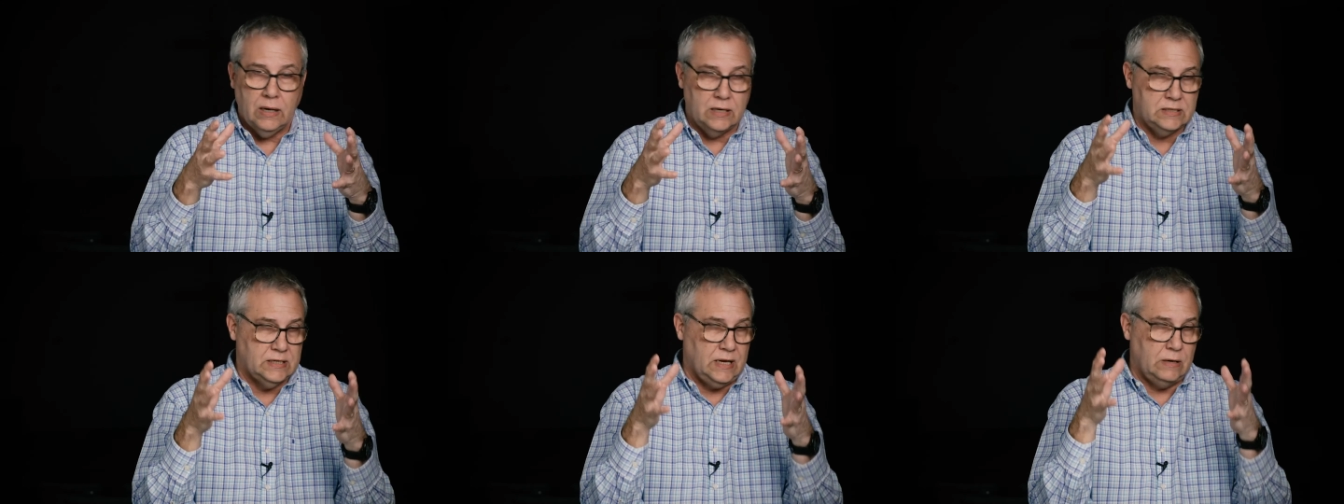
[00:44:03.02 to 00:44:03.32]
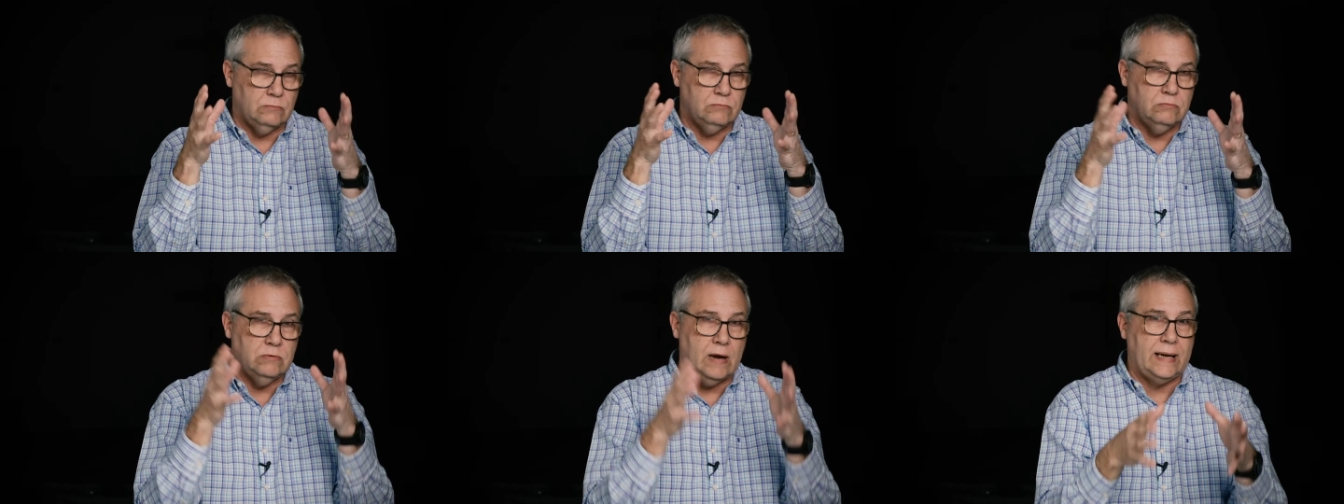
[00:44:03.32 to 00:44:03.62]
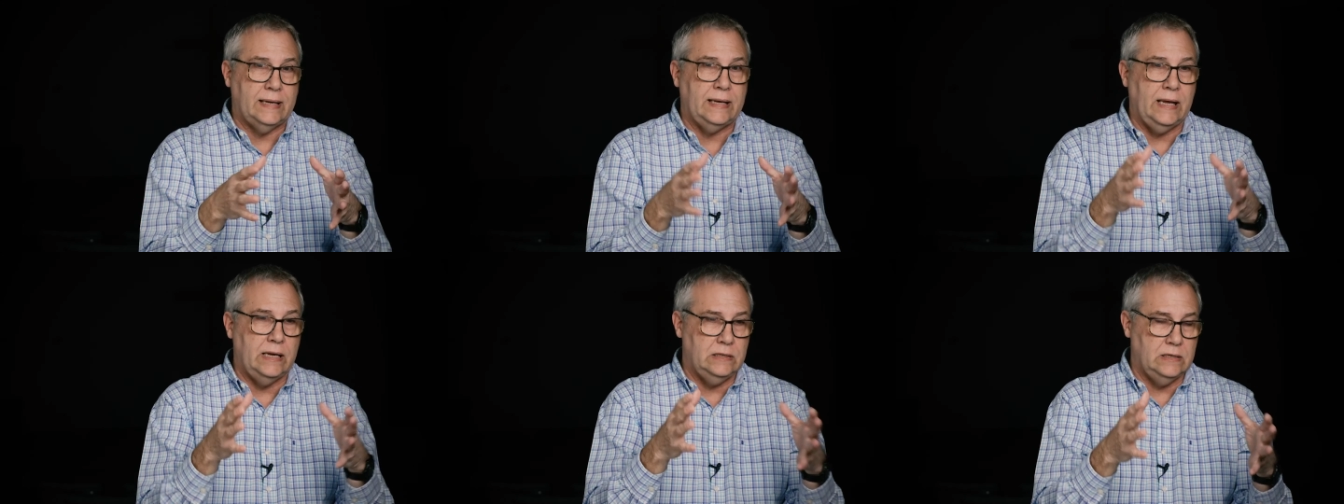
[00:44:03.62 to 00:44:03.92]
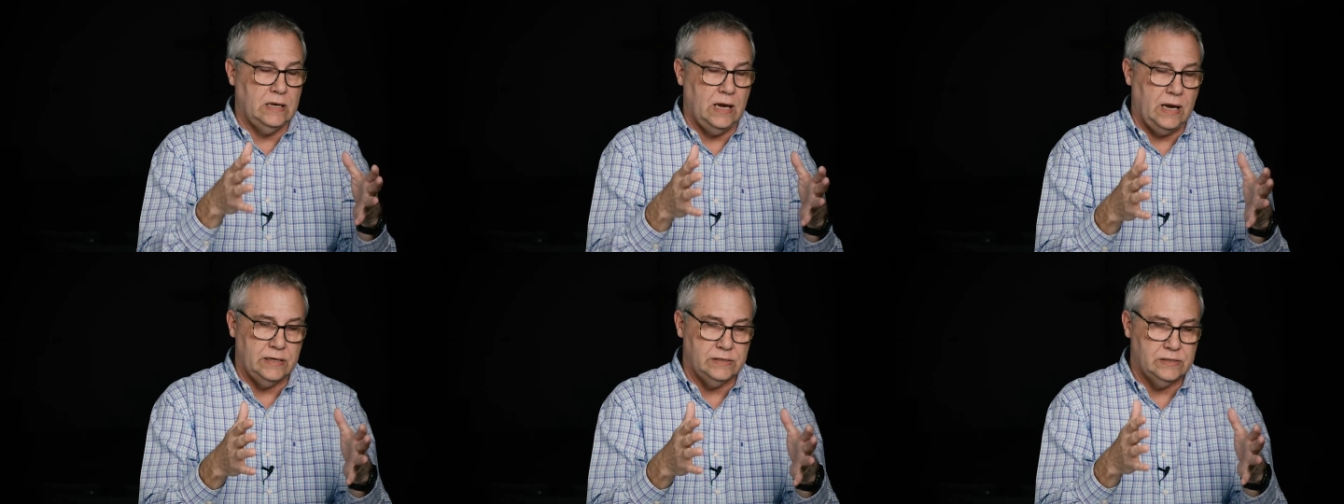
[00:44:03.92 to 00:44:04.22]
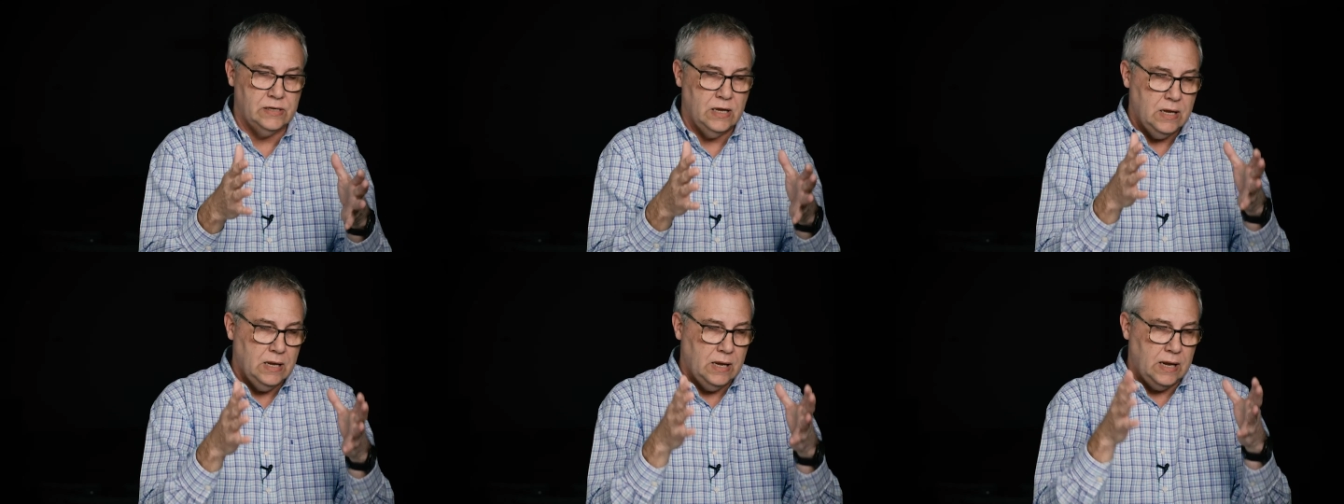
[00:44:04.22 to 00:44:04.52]
because I
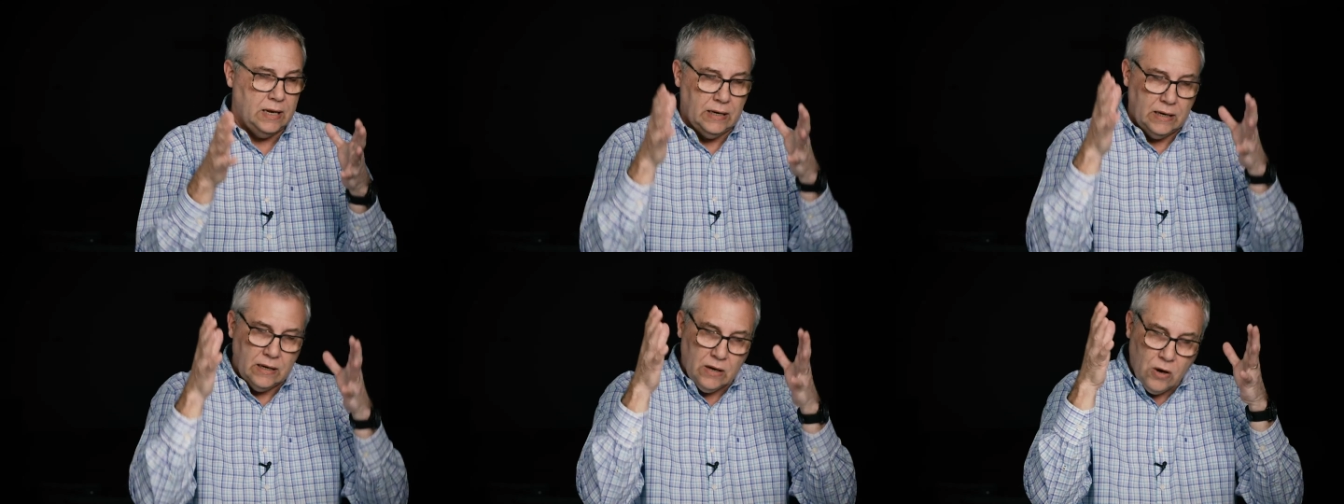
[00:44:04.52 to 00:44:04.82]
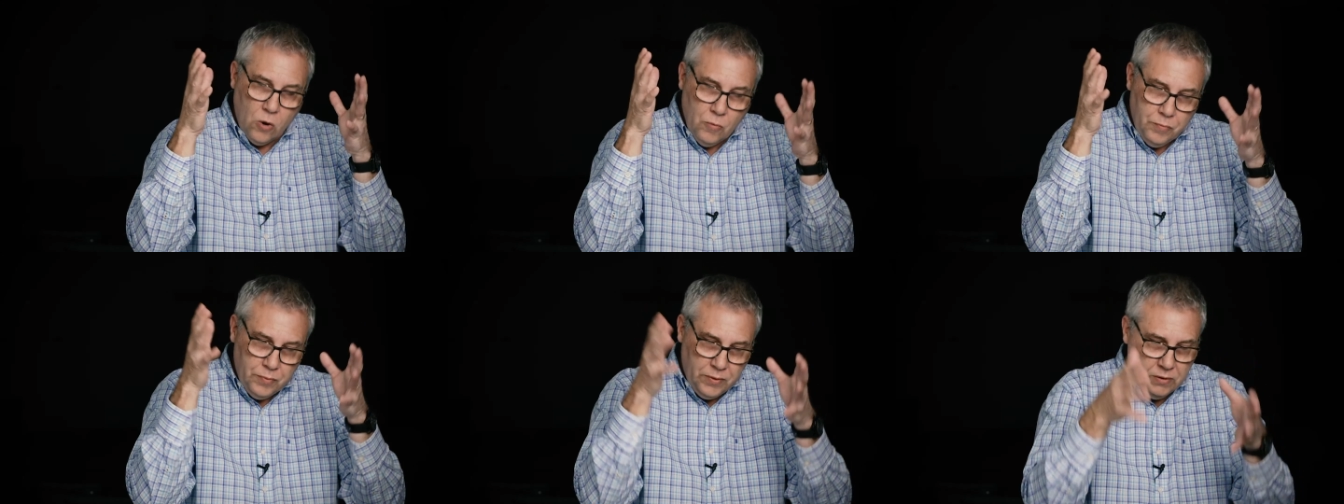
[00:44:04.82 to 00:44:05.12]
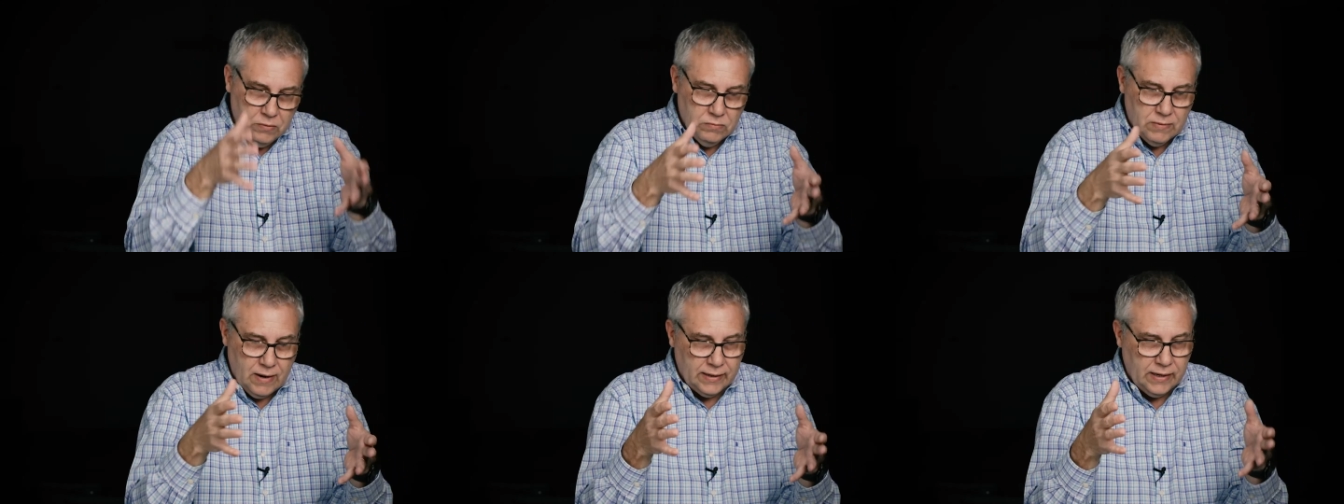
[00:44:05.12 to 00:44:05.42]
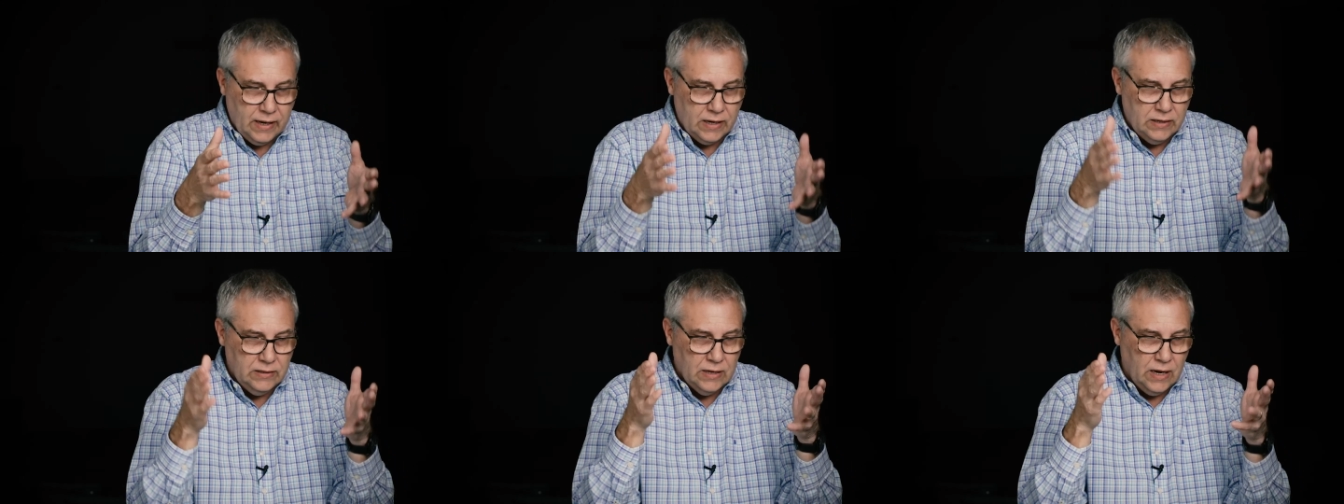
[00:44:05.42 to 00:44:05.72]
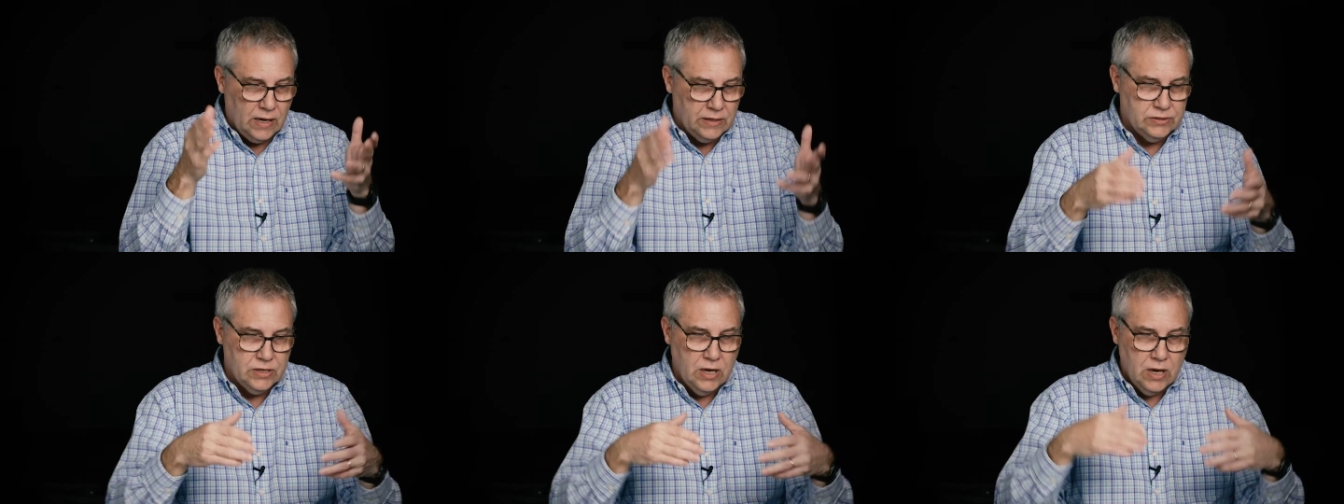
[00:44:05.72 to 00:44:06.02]
recognize, and I hope you
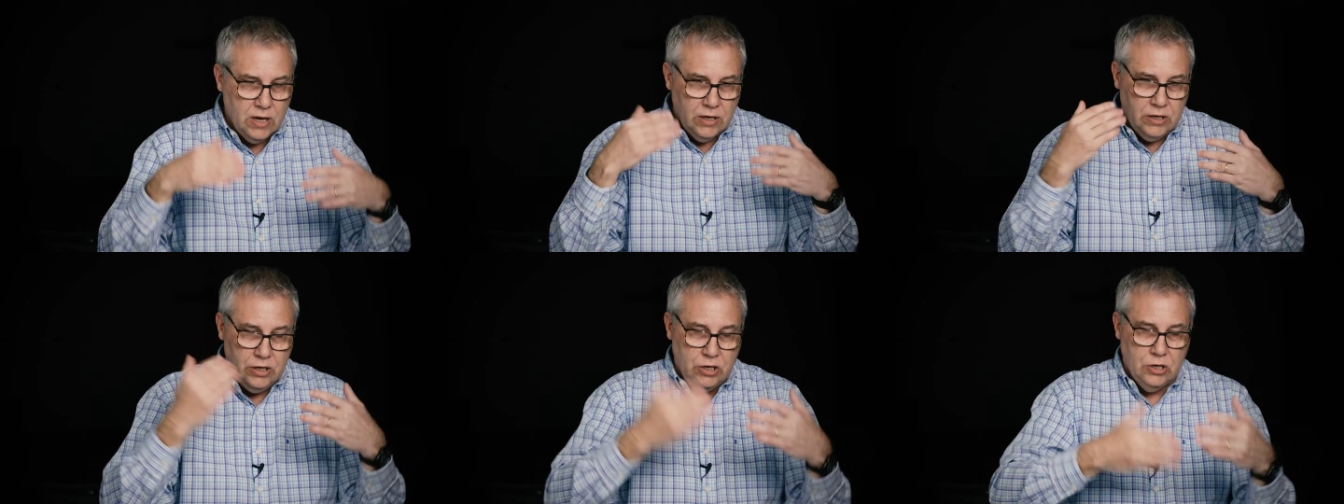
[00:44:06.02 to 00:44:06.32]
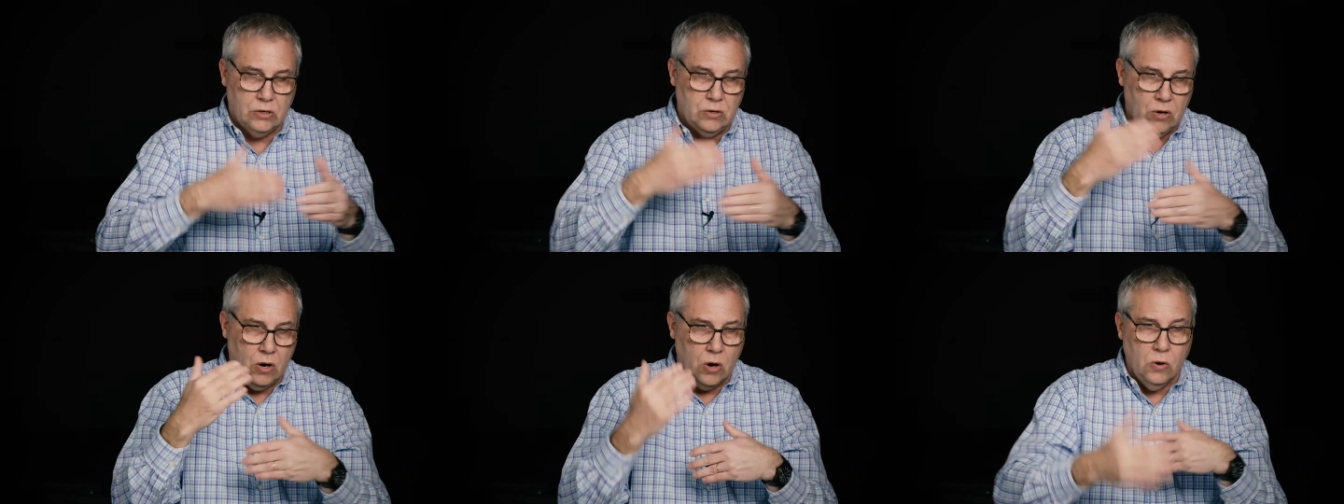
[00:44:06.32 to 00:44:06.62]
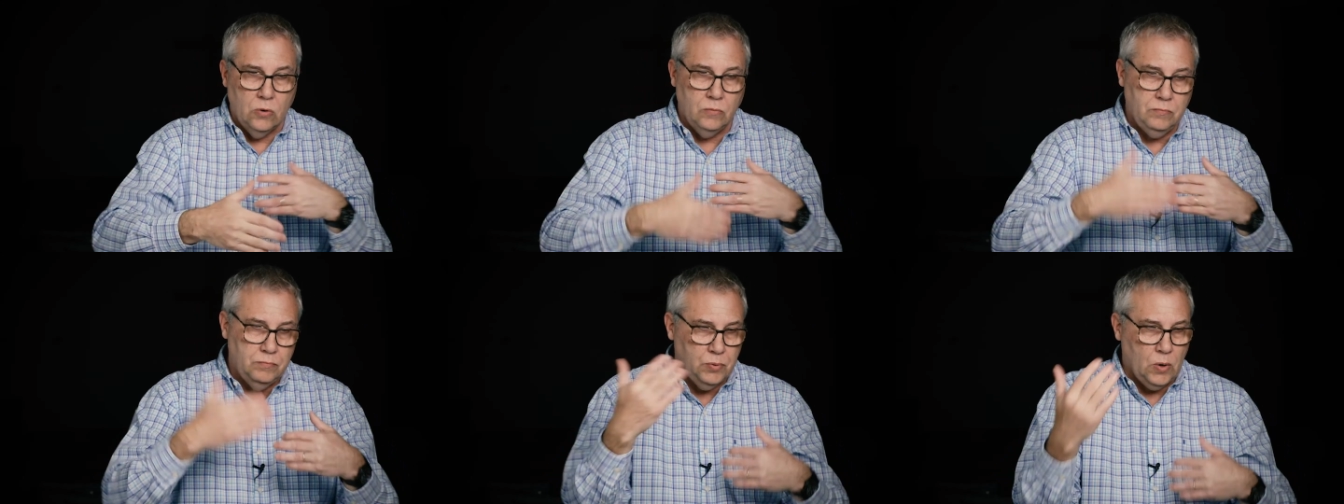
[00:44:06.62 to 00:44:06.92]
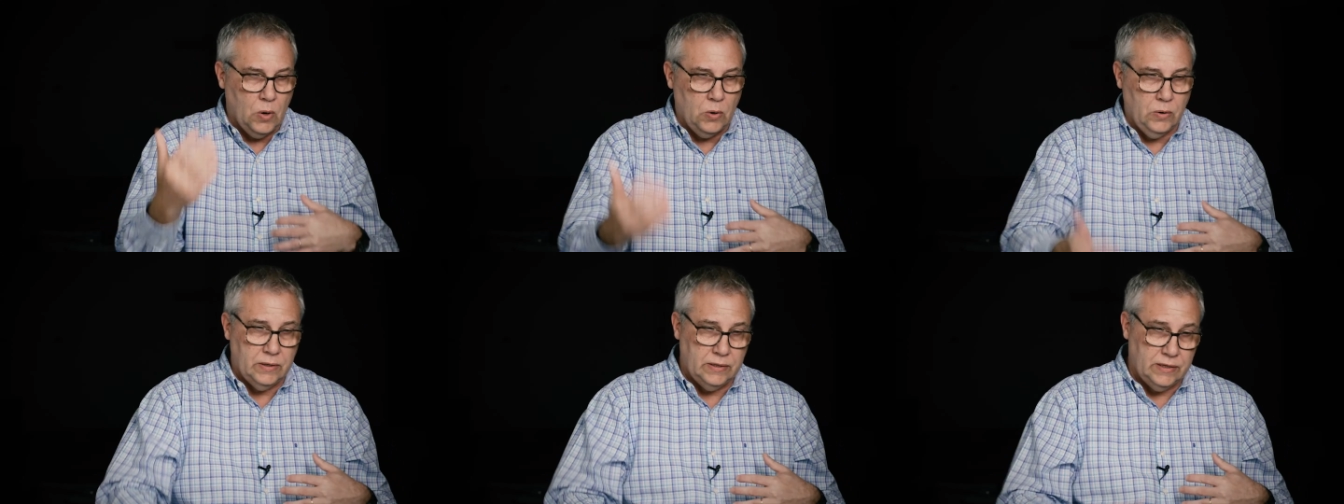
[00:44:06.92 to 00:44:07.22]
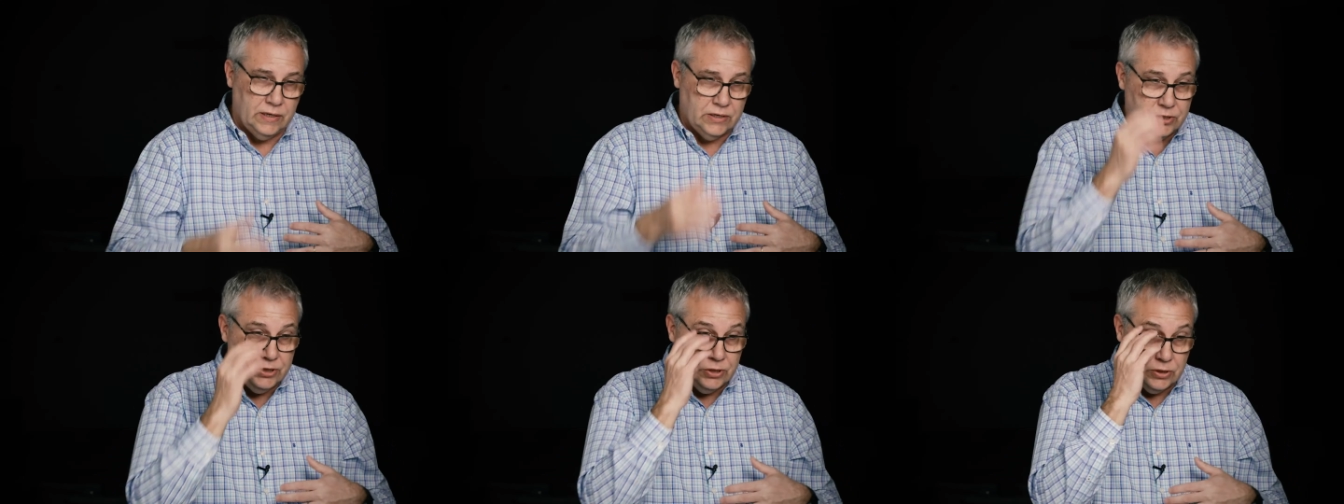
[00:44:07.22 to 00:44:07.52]
recognize your own
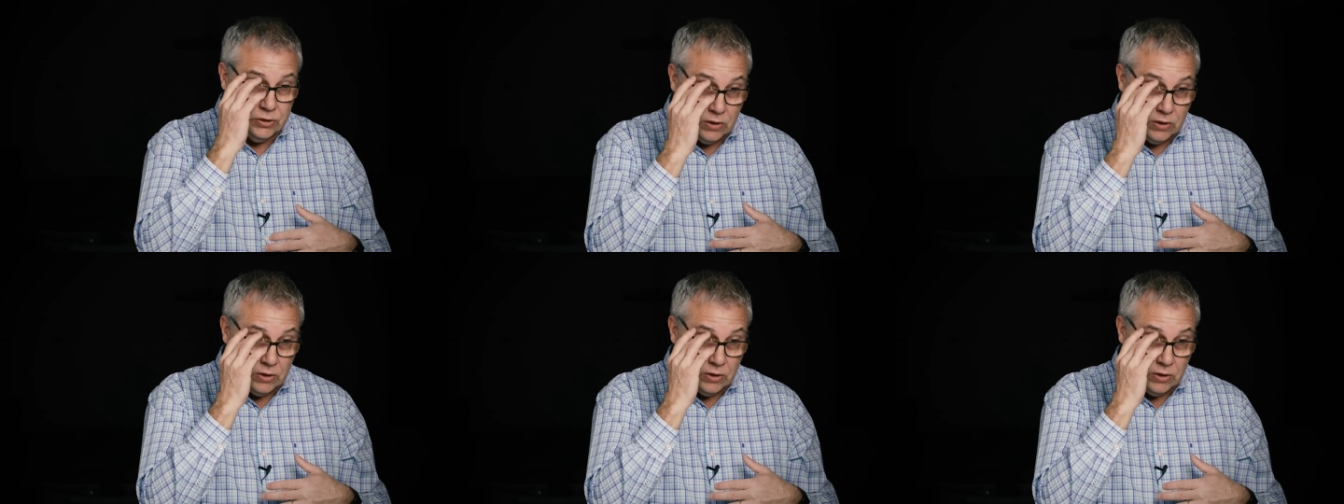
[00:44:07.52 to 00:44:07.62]
brokenness,